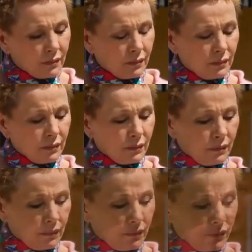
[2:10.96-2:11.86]
I
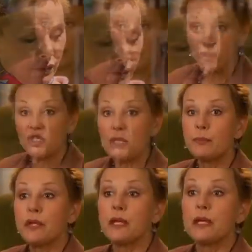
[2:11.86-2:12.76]
went to the
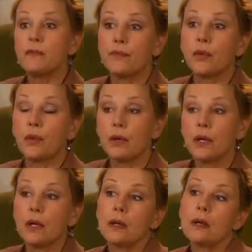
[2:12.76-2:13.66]
GP for
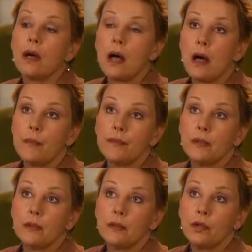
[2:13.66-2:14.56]

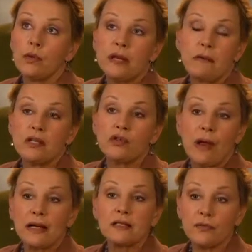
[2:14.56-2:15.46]
urinary
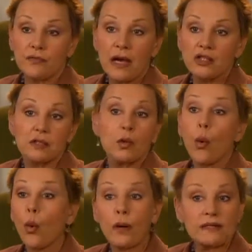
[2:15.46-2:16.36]
tract infections. It
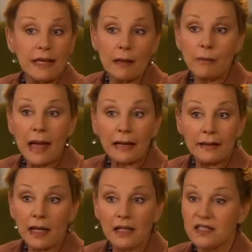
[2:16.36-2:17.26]
always came back
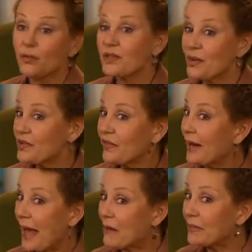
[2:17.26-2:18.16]
negative, which I was very
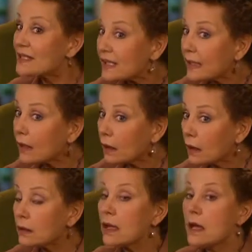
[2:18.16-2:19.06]
happy to
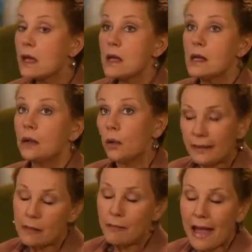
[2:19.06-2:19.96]
hear.
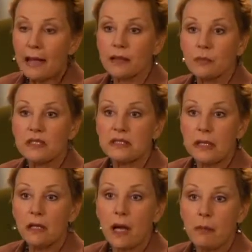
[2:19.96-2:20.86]
Looking back, the
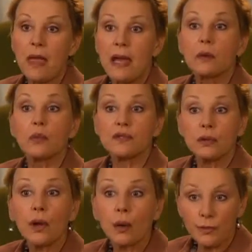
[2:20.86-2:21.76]
mistake I made was
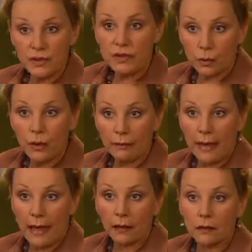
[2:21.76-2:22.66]
not pursuing
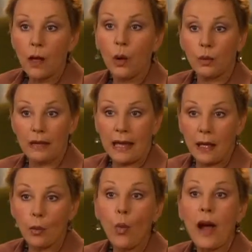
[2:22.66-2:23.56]
that.
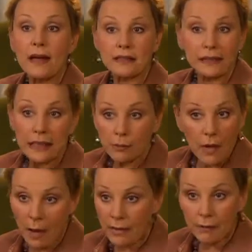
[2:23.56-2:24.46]
Okay, why does it keep
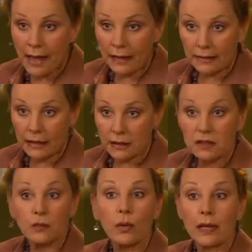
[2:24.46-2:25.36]
coming back
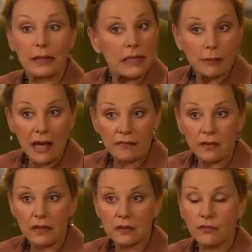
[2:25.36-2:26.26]
negative when I keep having these